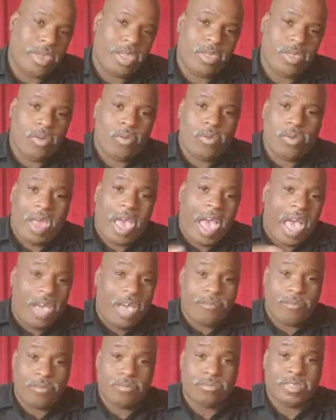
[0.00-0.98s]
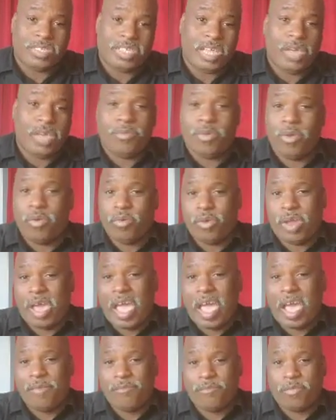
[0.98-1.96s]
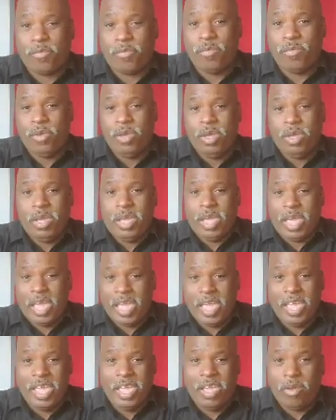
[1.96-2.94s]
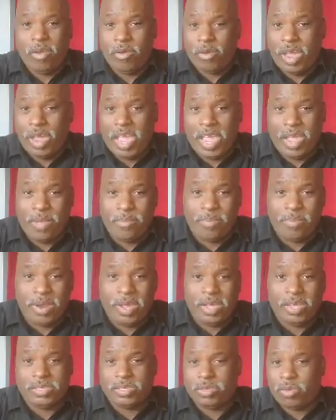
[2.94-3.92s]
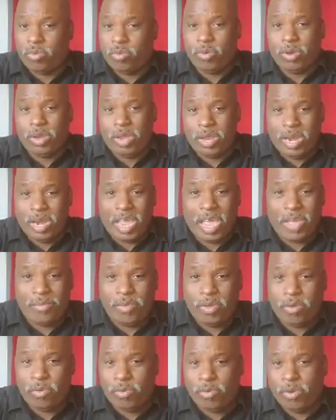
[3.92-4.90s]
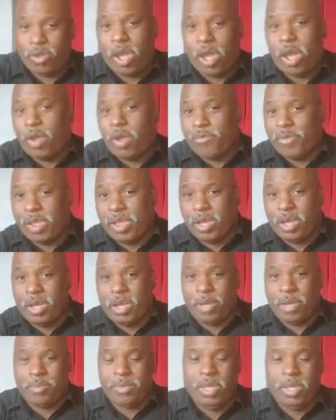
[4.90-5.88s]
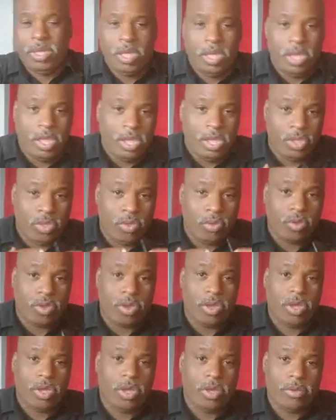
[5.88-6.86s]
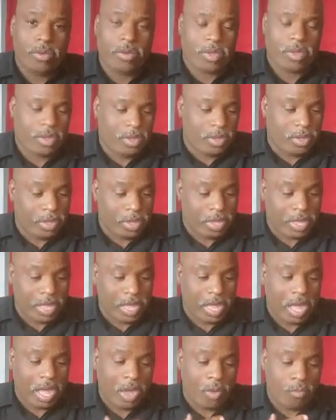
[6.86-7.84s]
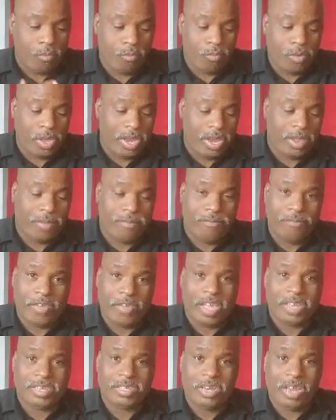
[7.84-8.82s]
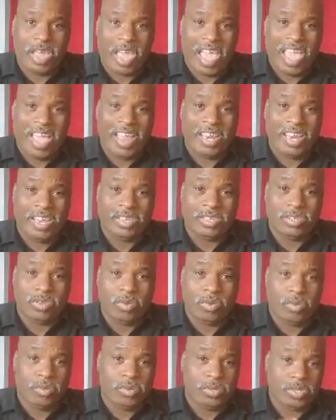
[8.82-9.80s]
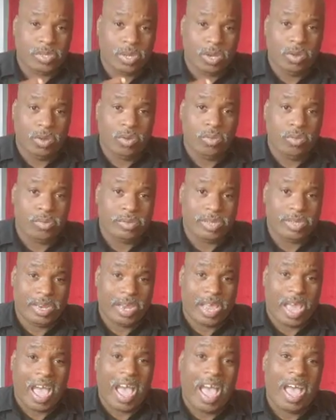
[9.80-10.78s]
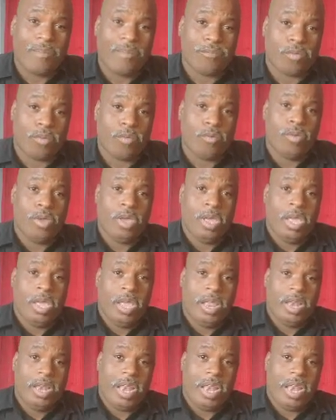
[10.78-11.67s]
doesn't matter you're on the iPhone 7 or the iPhone 8 or the 8 Plus or the 11 or all the way up. You could get how really fast and attitudes losing the iPhone.